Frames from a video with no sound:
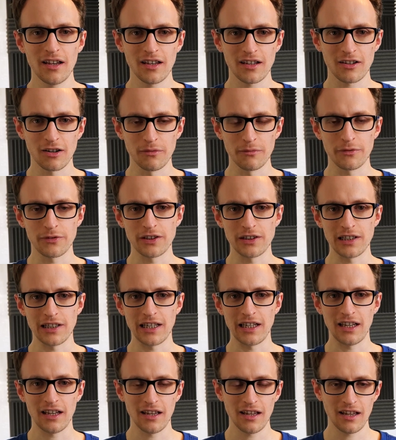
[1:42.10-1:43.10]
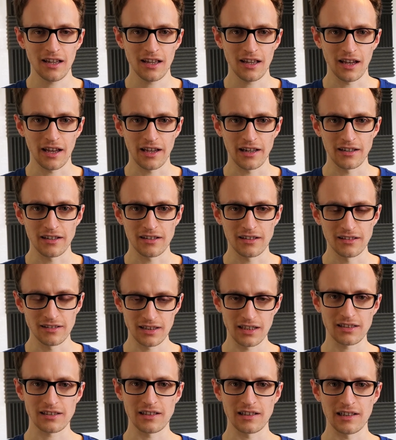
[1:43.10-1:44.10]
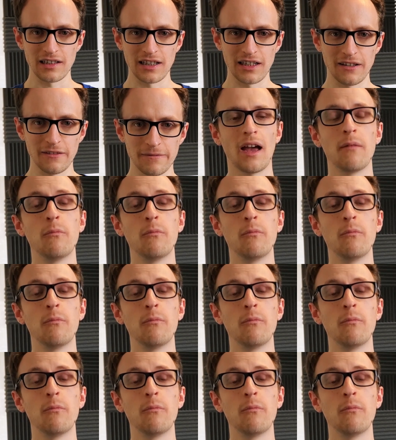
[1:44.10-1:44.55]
confidently and consistently?